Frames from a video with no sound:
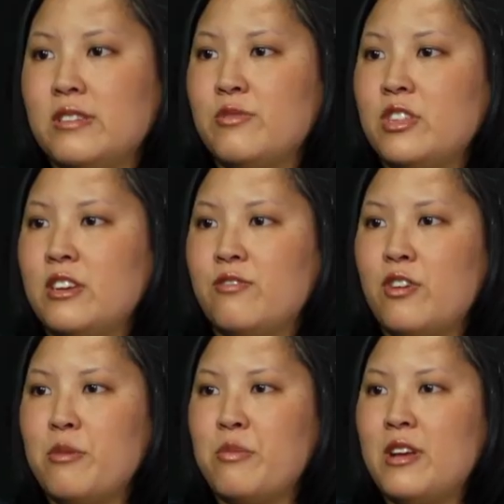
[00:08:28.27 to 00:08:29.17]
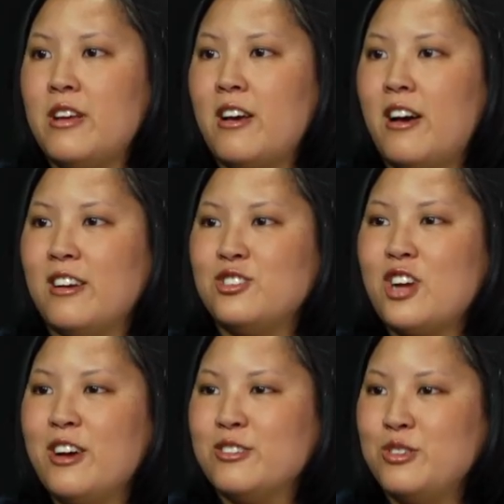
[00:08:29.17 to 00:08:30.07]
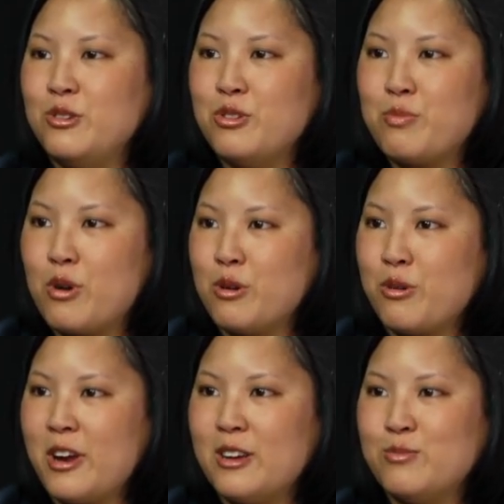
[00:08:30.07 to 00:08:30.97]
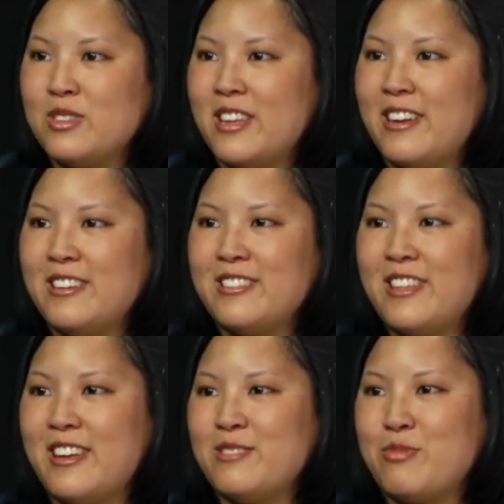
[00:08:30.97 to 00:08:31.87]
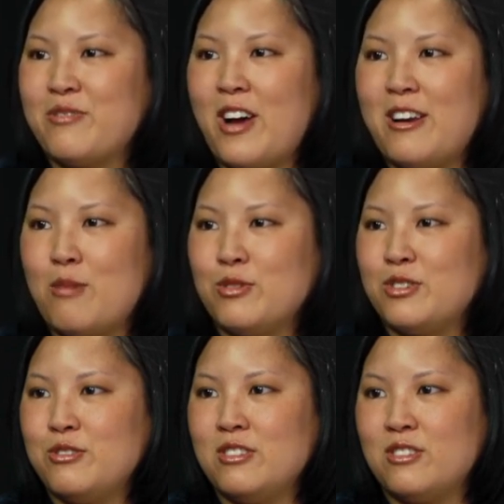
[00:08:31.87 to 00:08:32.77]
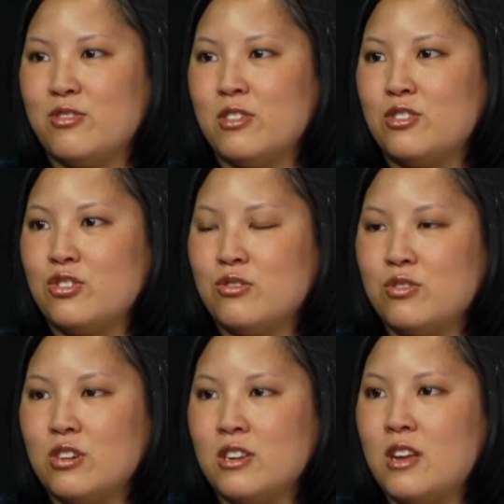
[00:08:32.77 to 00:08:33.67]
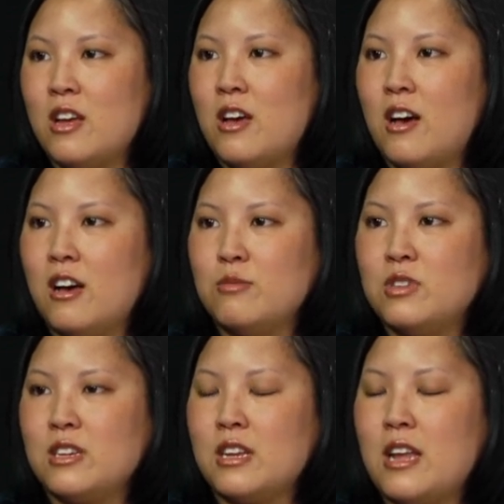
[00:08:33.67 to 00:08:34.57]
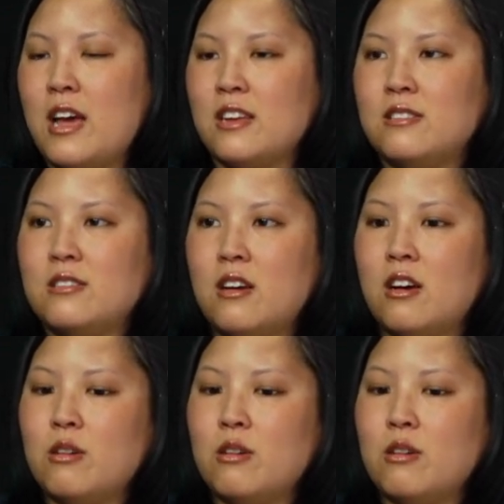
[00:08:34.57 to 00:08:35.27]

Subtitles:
Everything from child and youth programs that provide opportunities for the children to connect.